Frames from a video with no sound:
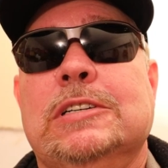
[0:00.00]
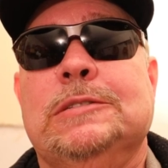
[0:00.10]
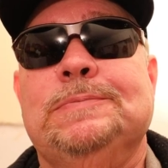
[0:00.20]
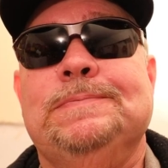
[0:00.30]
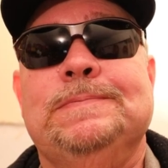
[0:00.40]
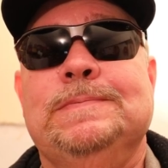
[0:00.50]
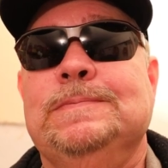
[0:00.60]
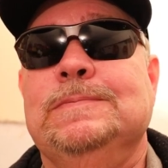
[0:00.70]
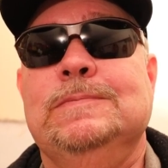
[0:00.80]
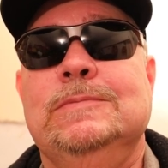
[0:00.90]
uh,
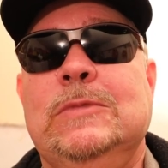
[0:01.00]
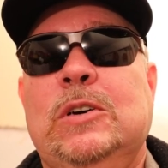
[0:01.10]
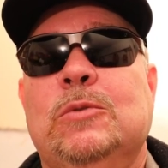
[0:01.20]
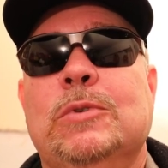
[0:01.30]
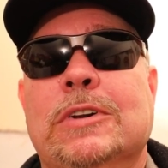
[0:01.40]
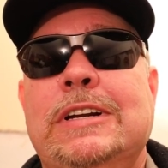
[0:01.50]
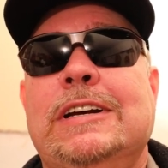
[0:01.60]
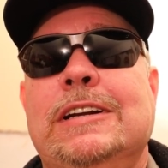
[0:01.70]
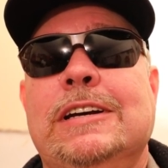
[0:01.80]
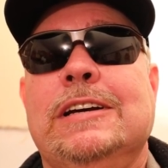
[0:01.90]
really
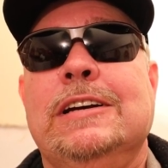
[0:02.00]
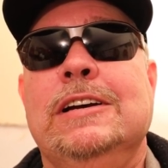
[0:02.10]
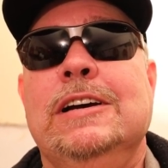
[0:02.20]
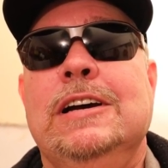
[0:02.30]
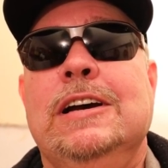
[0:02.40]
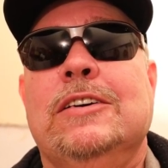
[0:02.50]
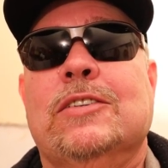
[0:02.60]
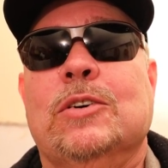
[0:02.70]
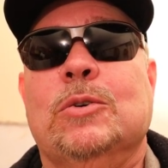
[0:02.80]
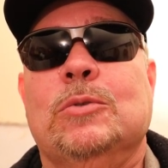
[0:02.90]
need heat.
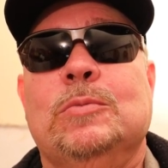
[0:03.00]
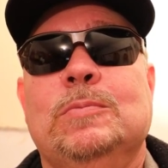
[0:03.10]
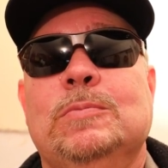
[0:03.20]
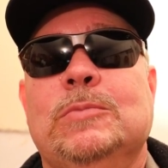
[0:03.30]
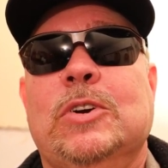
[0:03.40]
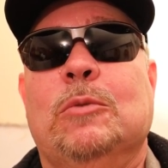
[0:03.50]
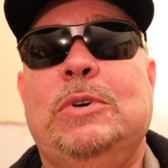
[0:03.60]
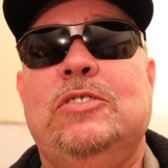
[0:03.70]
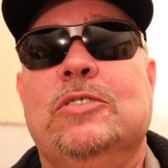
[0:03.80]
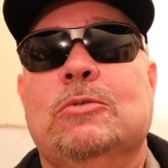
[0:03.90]
So y'all
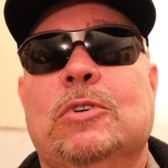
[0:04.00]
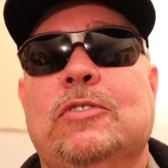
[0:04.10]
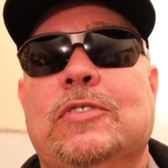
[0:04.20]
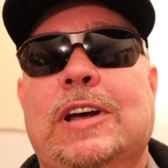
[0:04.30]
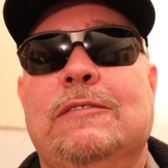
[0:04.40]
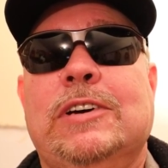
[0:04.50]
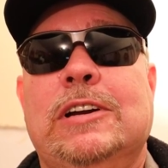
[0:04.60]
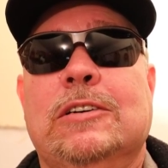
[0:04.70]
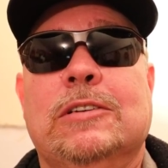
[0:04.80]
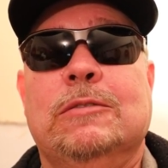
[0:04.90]
be sure and watch for that
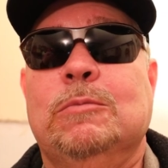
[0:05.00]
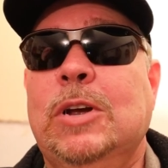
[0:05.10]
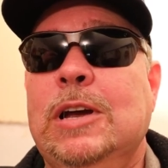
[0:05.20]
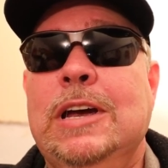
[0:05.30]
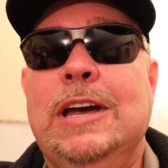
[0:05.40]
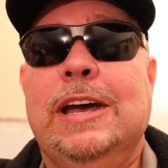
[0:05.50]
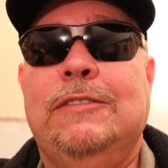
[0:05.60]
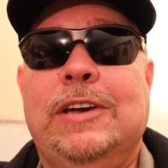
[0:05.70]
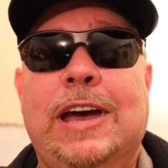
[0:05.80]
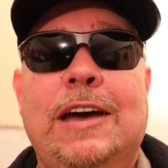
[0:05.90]
video. And
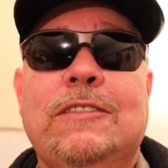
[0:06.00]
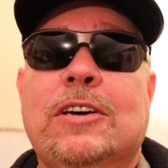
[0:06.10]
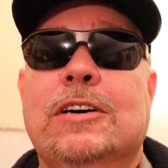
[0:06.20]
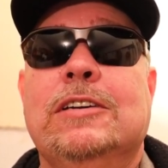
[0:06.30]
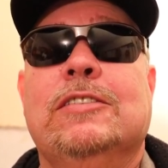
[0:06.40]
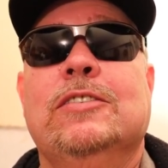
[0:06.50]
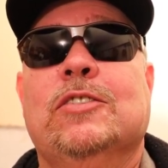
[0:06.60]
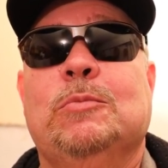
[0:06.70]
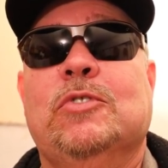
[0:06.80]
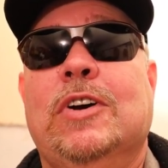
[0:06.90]
if you have not
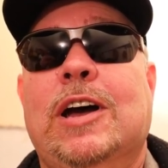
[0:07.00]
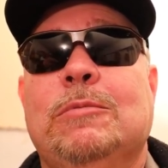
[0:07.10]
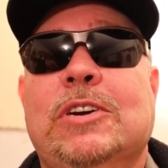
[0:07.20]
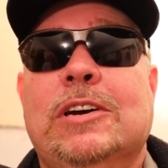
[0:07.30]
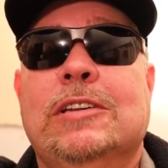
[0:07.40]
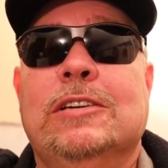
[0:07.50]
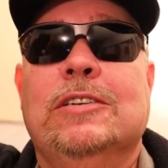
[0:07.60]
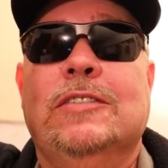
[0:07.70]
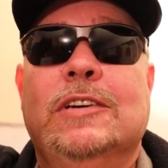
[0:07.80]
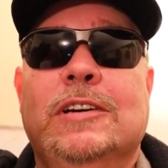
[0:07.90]
subscribed yet,
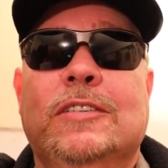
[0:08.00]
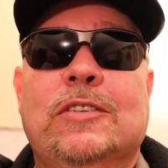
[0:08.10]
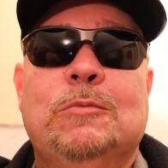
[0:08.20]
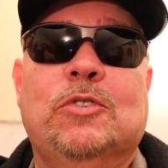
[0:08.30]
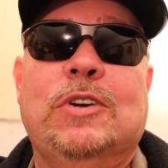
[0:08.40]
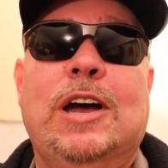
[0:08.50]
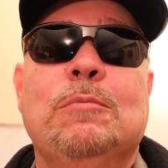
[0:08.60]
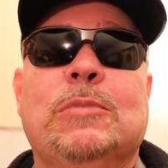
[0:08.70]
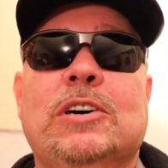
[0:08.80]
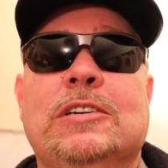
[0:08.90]
there's a
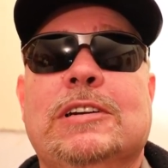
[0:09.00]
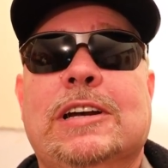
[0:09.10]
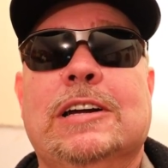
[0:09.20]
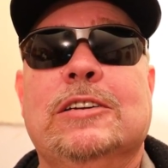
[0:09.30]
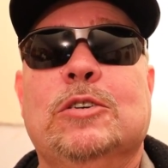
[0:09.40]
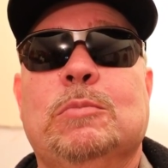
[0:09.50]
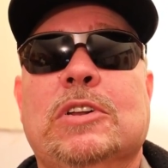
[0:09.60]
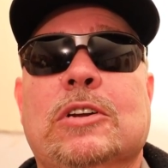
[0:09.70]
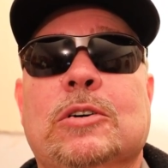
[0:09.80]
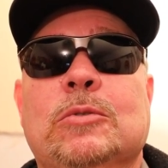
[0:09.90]
subscribe button down there
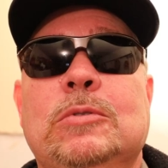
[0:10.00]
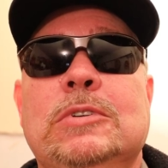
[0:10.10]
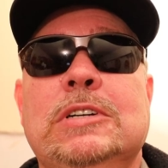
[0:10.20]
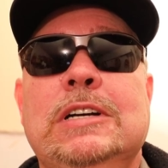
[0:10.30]
below.